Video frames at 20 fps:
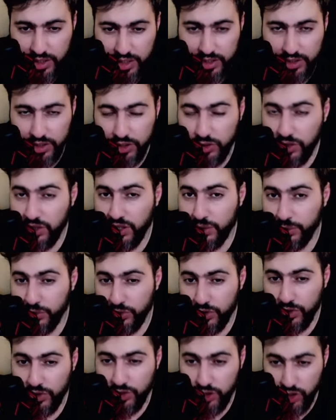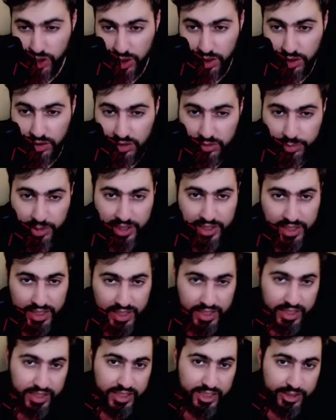need to double shield my
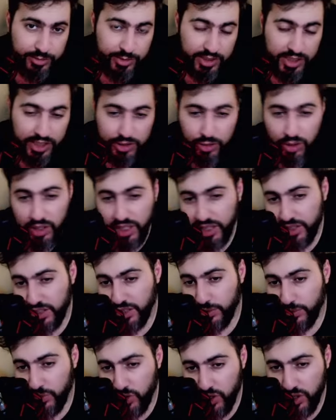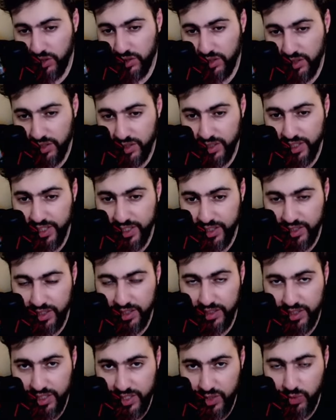Dragonite, but I don't like double shielding a
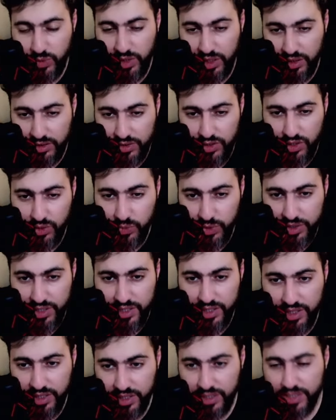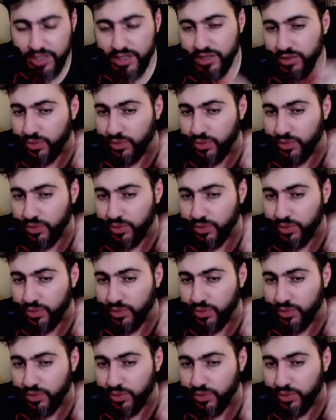Dragonite as well. So what's the case?